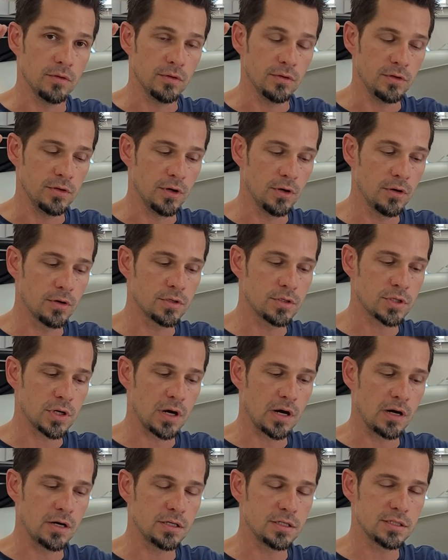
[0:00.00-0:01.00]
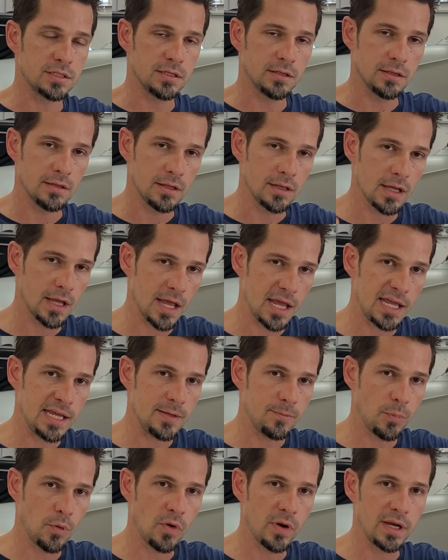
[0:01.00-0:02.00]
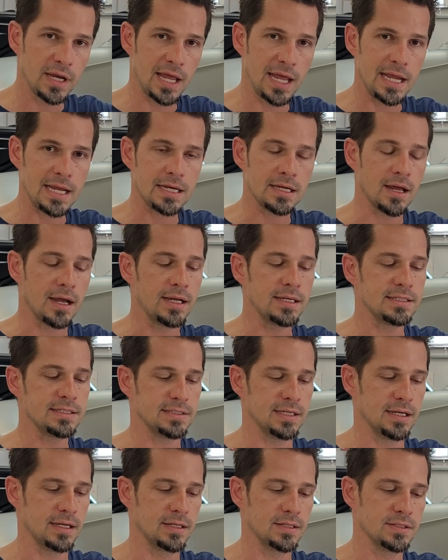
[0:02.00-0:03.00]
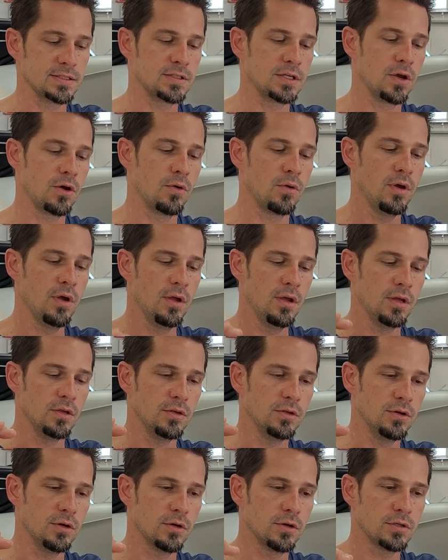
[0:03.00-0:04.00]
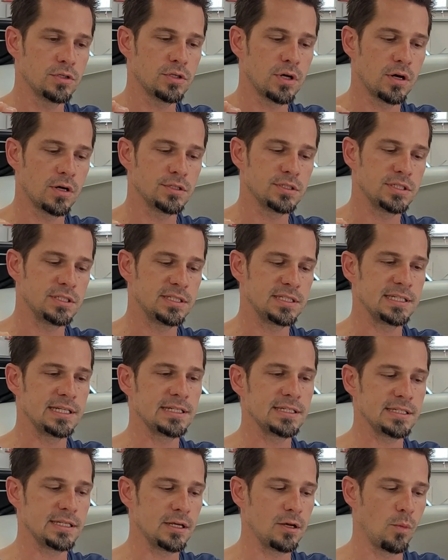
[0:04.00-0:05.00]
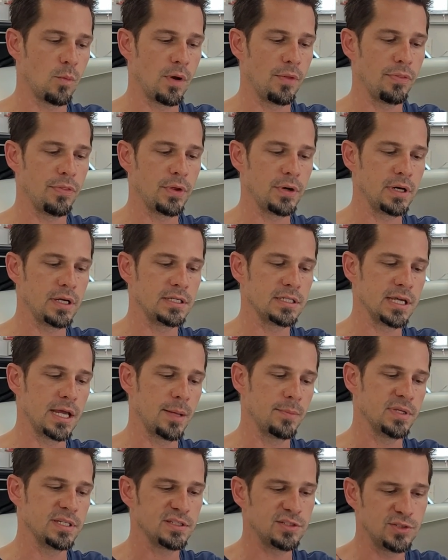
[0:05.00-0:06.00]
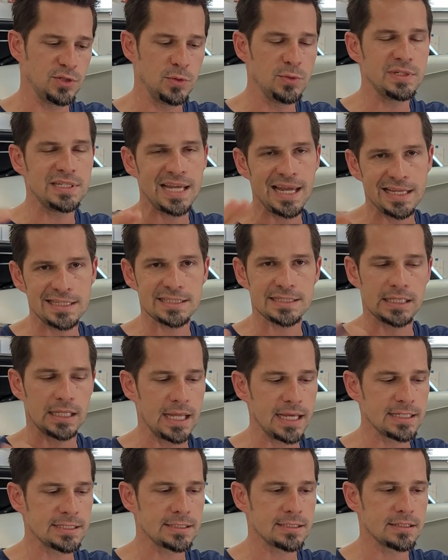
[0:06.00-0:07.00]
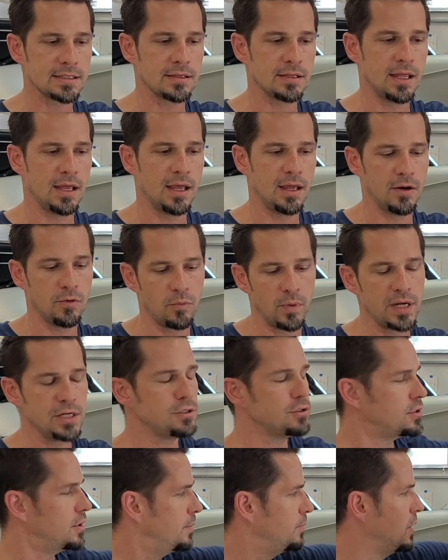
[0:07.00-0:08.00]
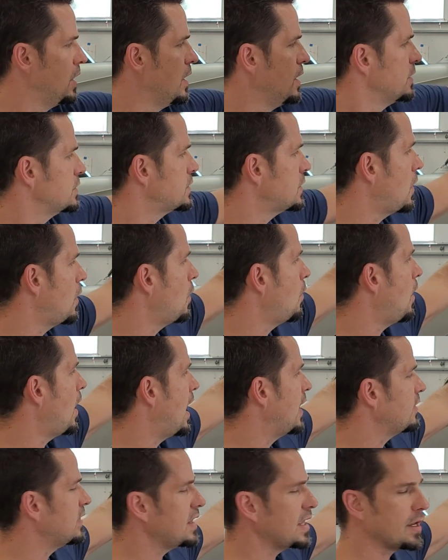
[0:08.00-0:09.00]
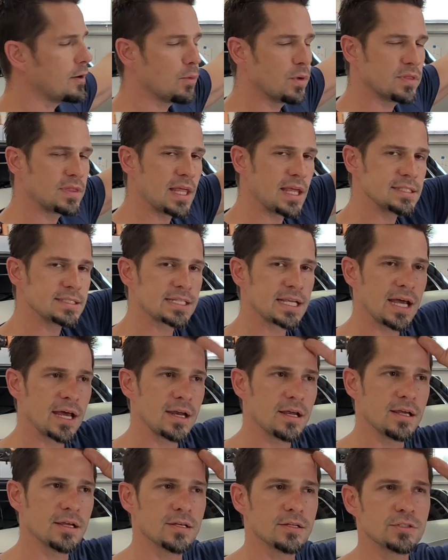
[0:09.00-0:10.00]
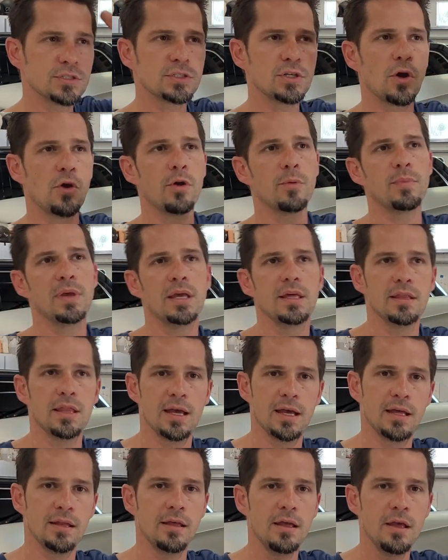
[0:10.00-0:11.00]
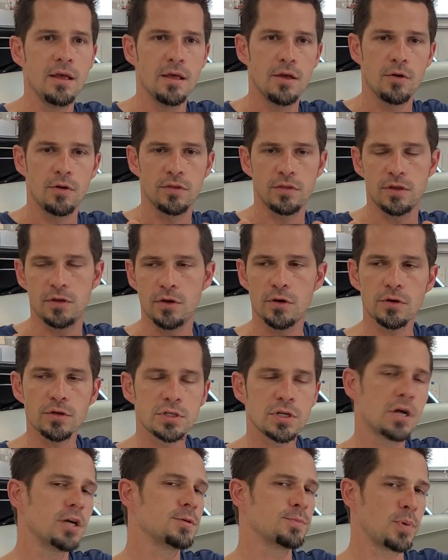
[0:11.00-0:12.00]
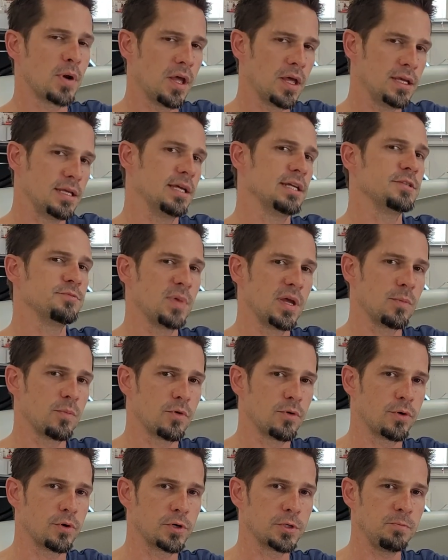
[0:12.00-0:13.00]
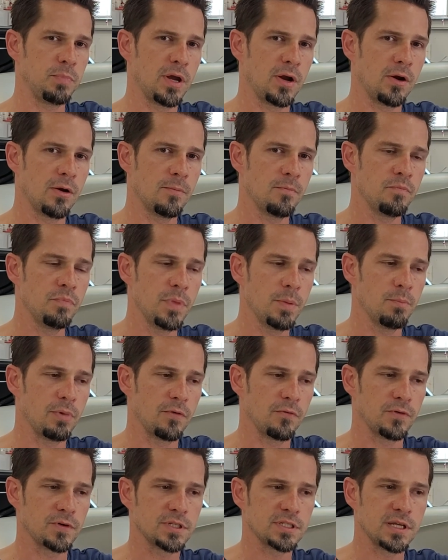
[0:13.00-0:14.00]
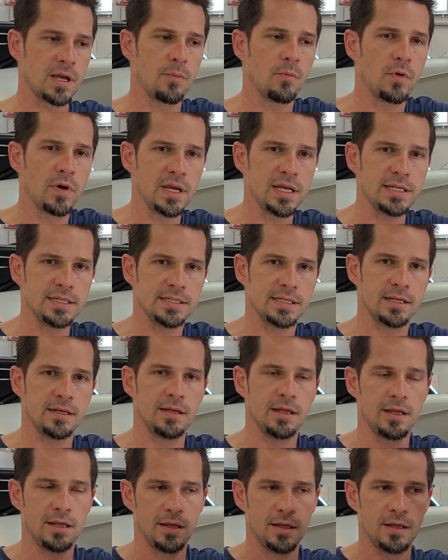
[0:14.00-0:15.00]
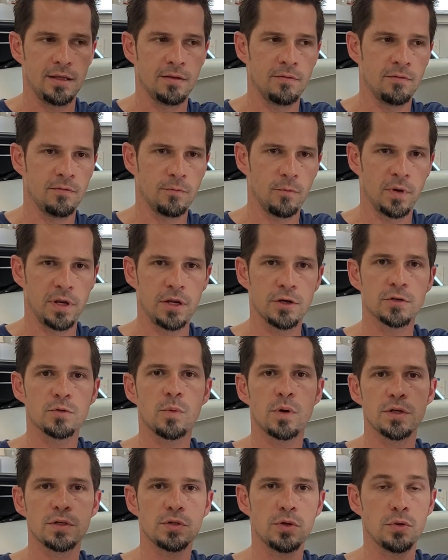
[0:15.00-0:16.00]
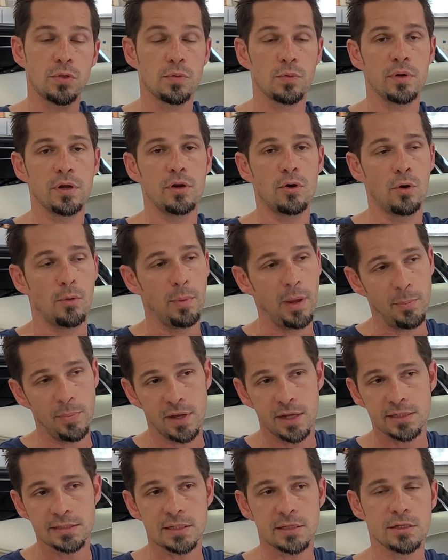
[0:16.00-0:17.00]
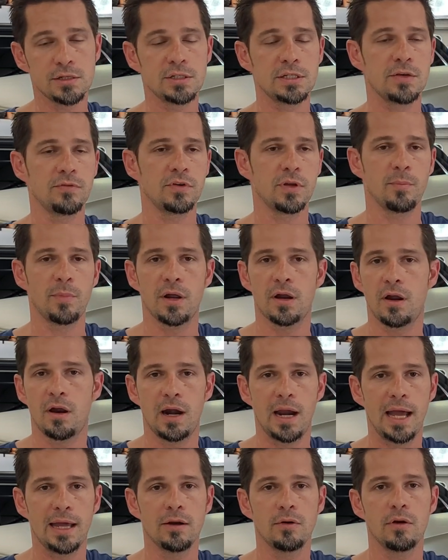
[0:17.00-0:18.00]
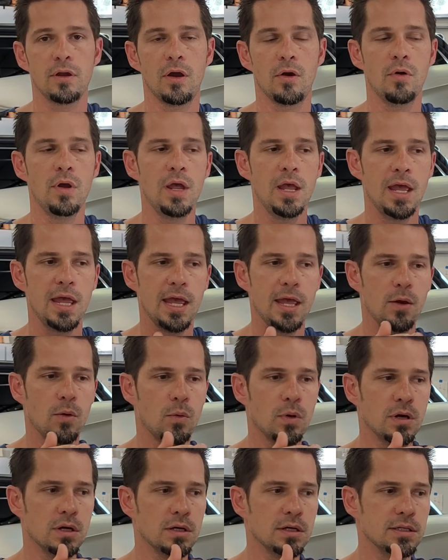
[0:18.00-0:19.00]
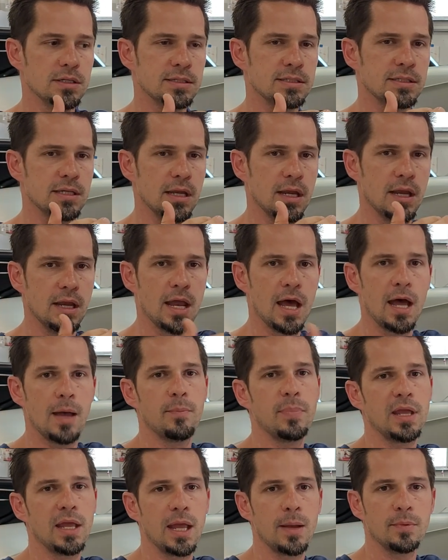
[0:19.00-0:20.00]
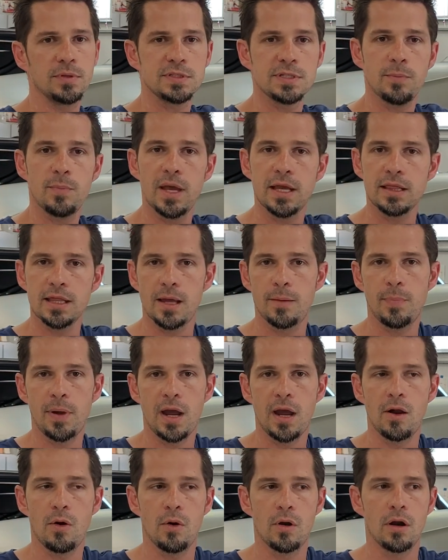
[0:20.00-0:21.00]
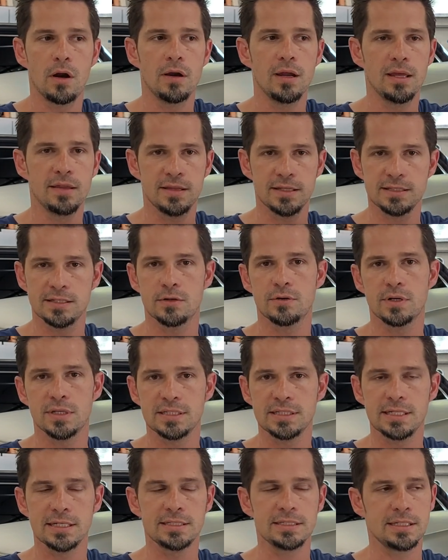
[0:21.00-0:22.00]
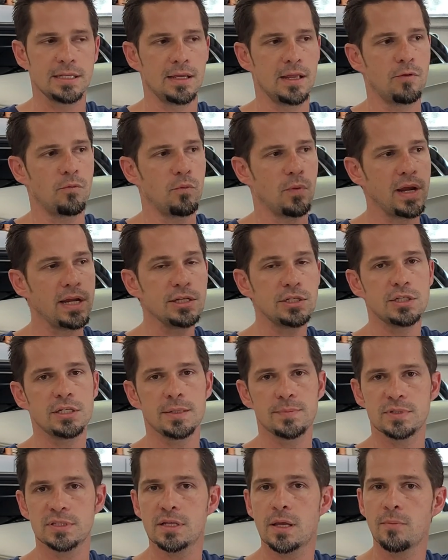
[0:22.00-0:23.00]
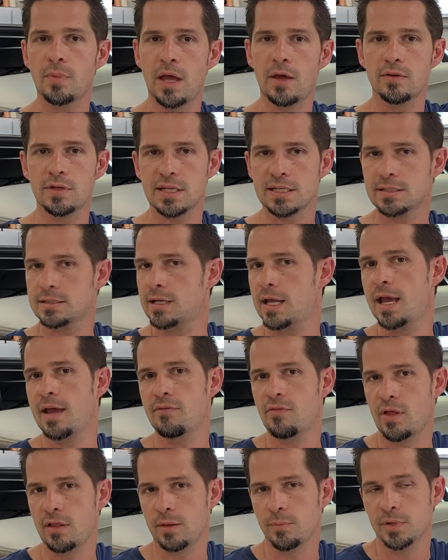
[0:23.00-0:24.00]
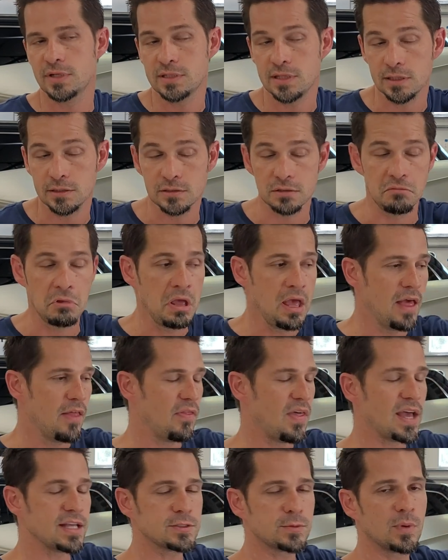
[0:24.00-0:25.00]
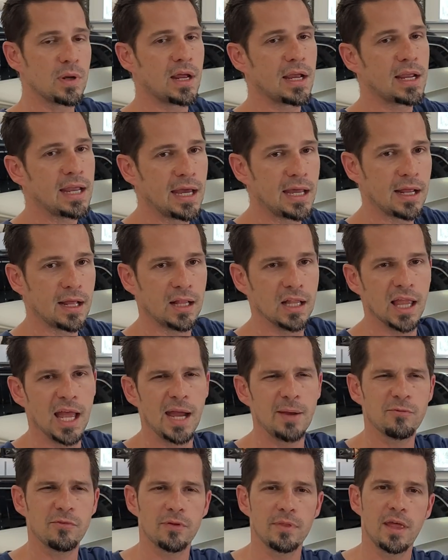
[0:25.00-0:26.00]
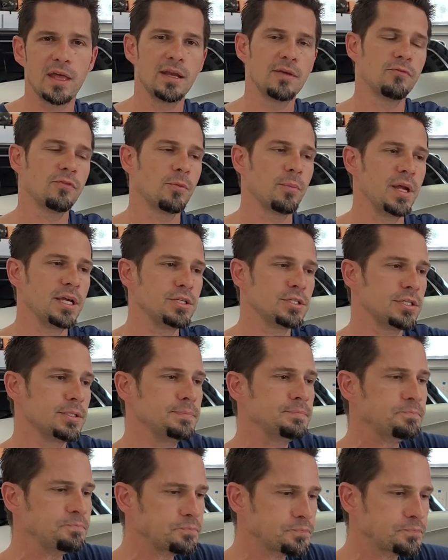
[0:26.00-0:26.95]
Eurocharged 8.89 seconds. So Eurocharged 60 to 130 time is 2/10 less than race chip. So I think what that's kind of showing me that the Eurocharge probably does make more horsepower, but for some reason in gears 1, 2, 3, or maybe because of the shift on my car, I don't know, it was not being able to make that power in the 0 to 60. And race chip somehow doesn't have that limitation. That's what I kind of gleaned from that information.